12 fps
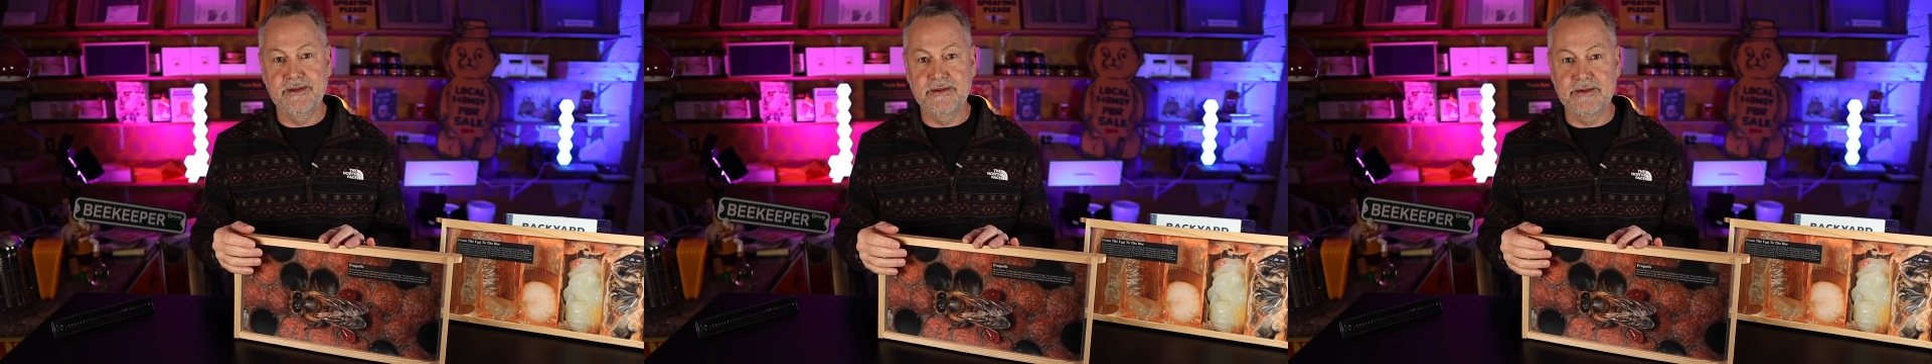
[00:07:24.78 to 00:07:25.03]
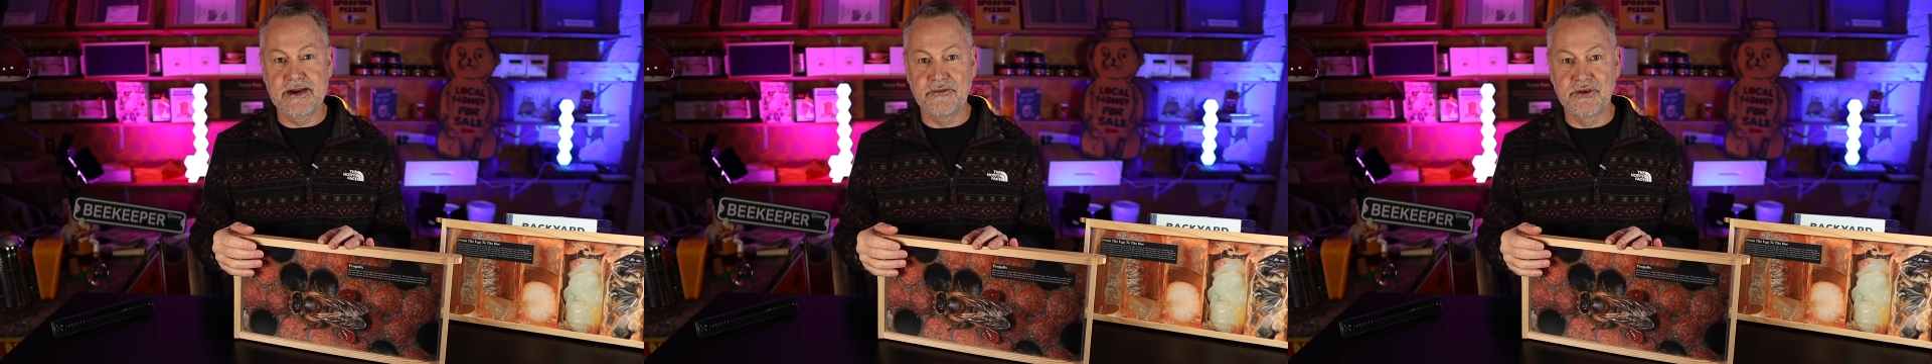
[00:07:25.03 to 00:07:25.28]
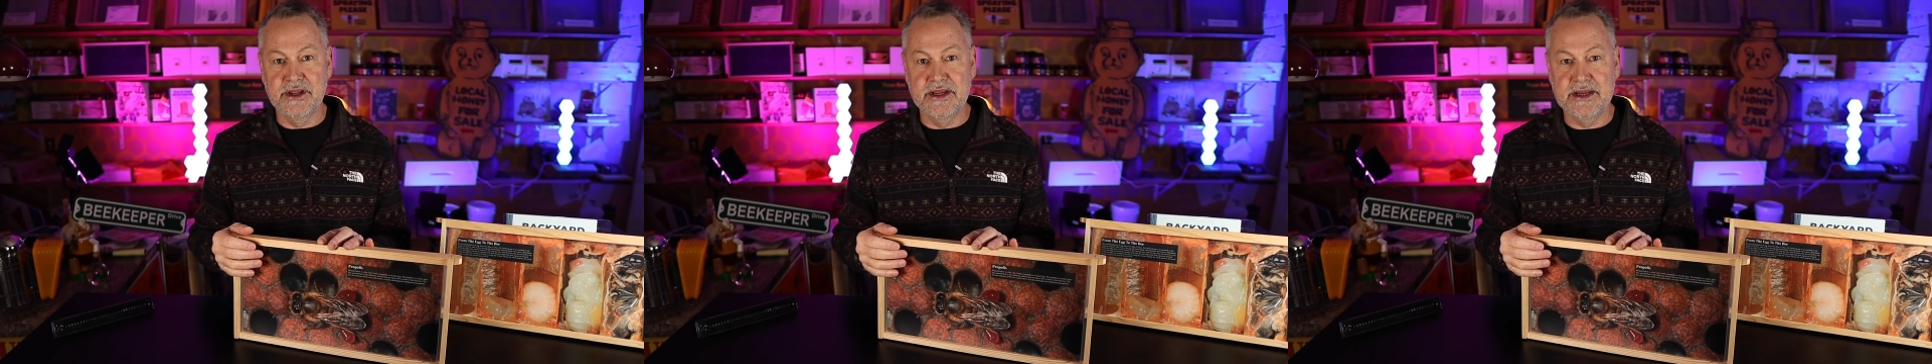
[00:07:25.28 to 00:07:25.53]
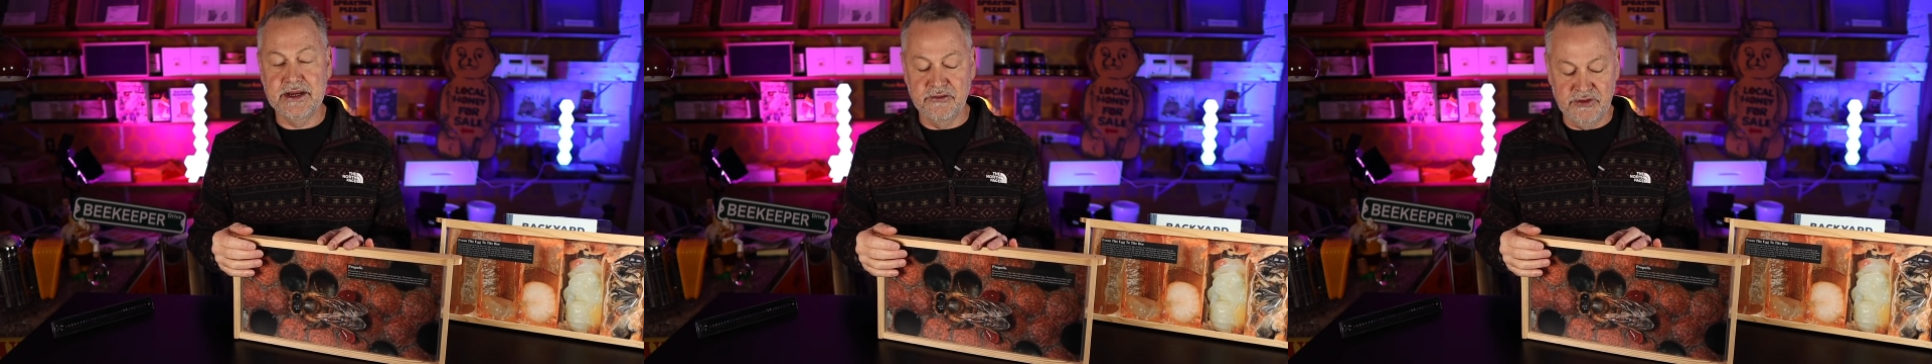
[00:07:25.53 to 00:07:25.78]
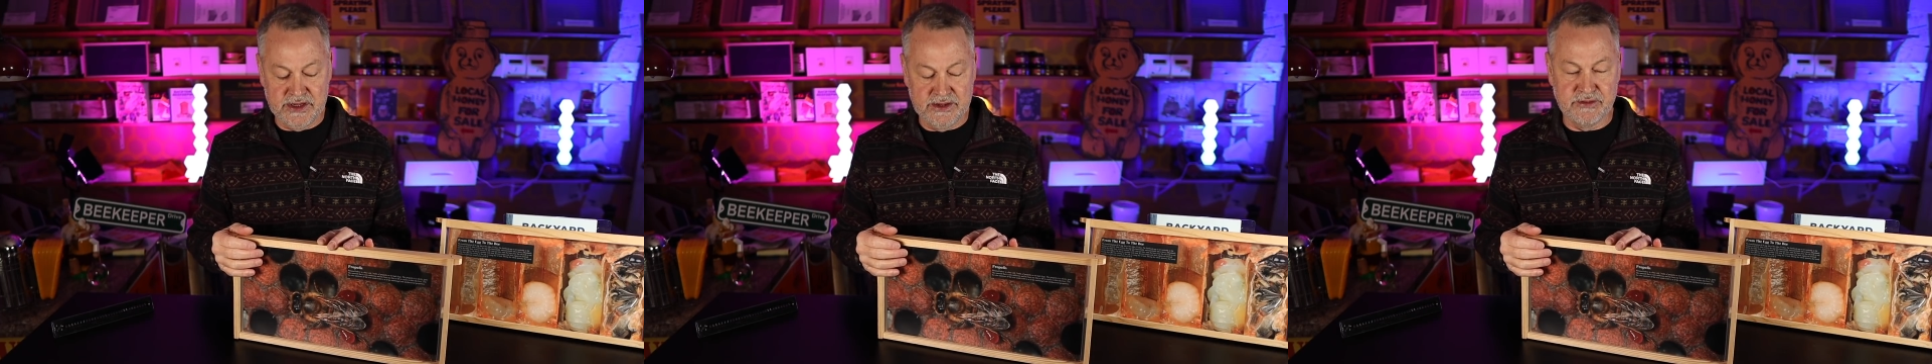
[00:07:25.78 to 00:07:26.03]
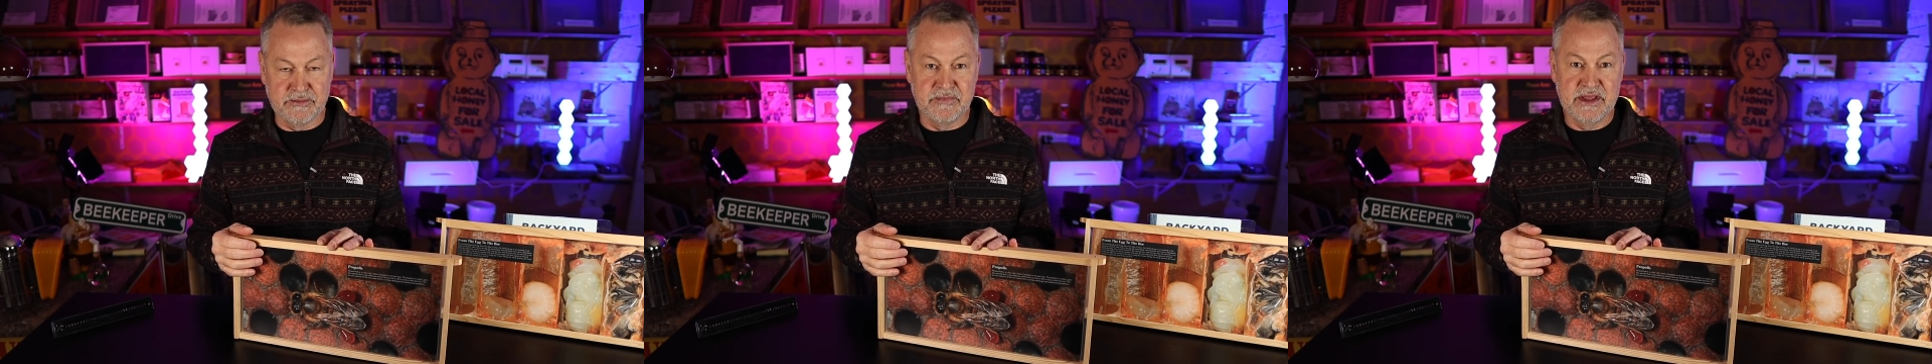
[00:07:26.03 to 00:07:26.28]
They're not really getting rid
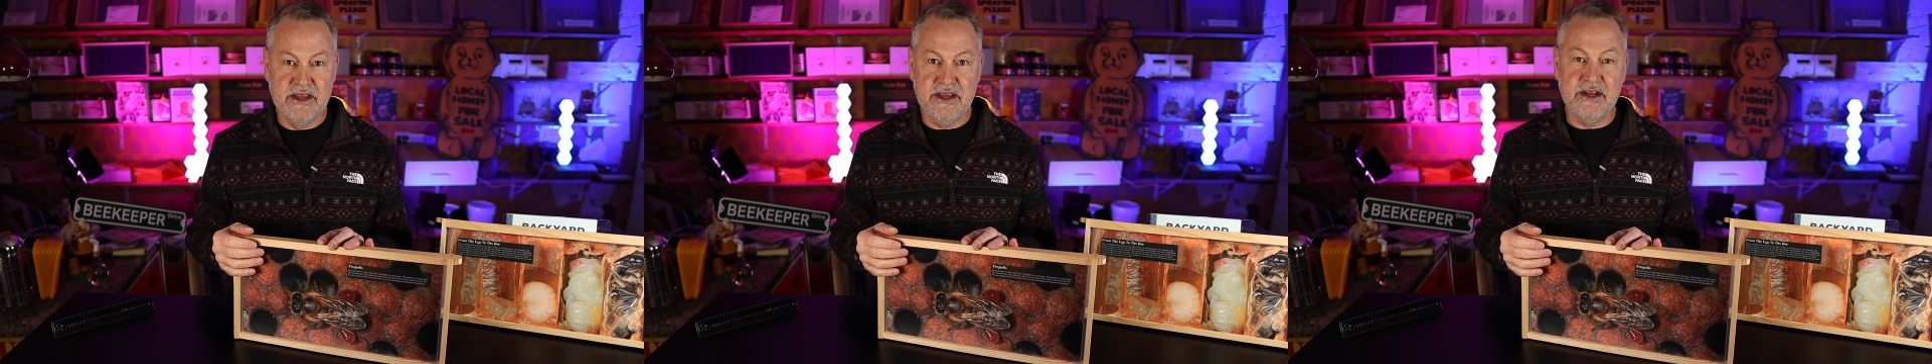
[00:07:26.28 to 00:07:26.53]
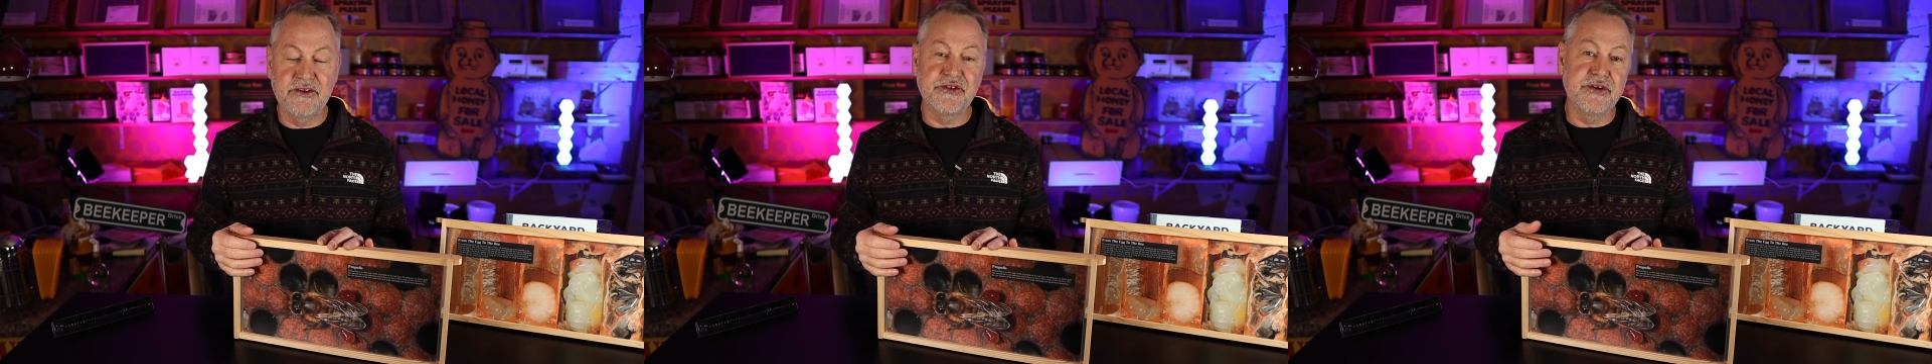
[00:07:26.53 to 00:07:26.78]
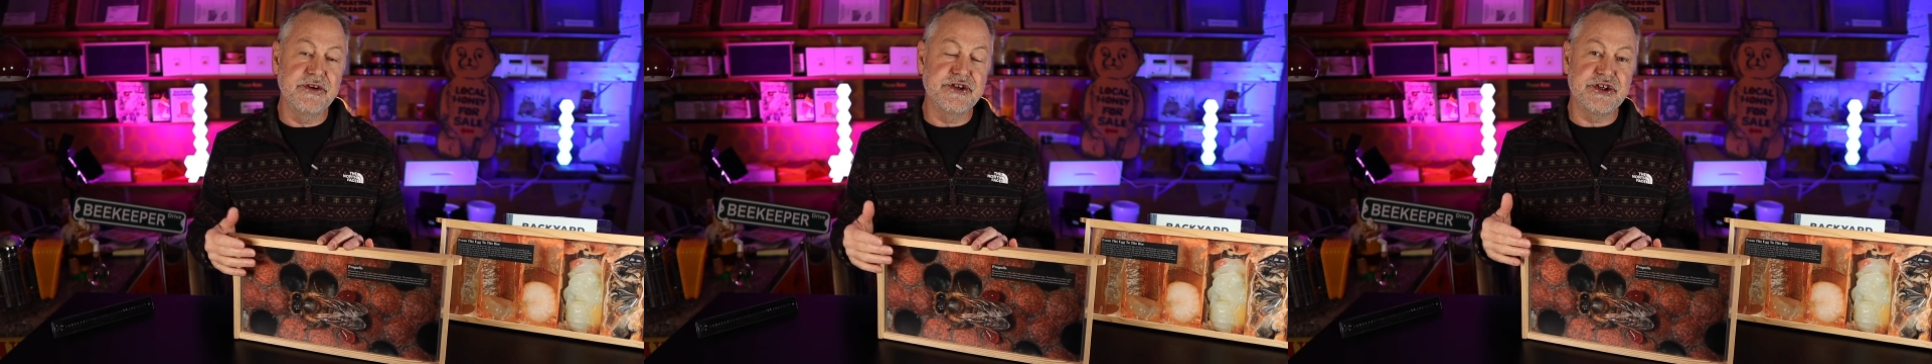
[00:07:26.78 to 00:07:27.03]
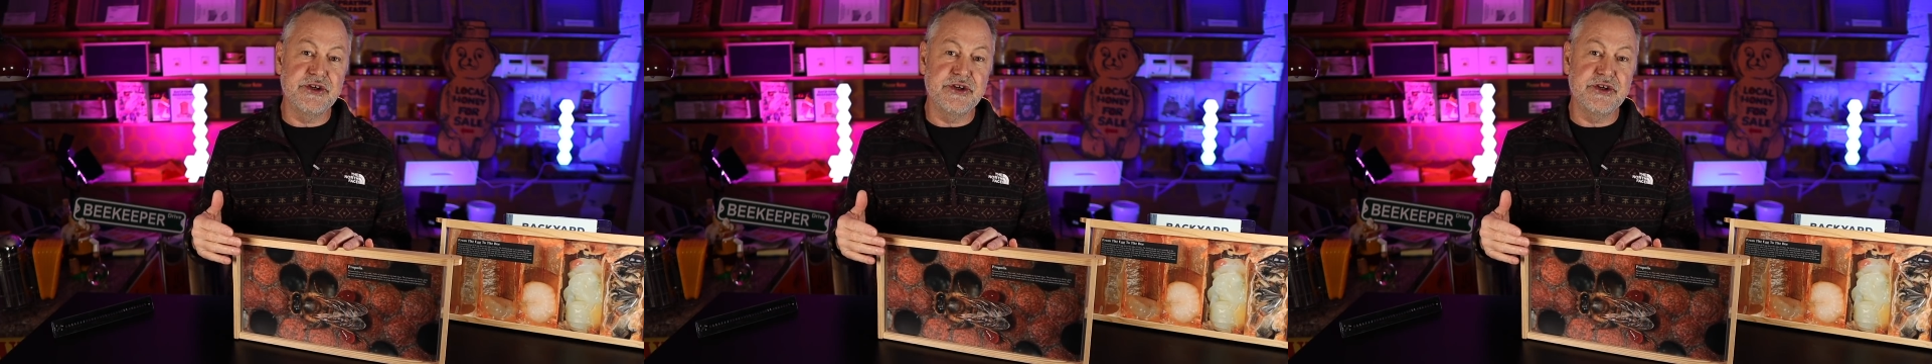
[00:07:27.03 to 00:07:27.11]
of them. And as soon as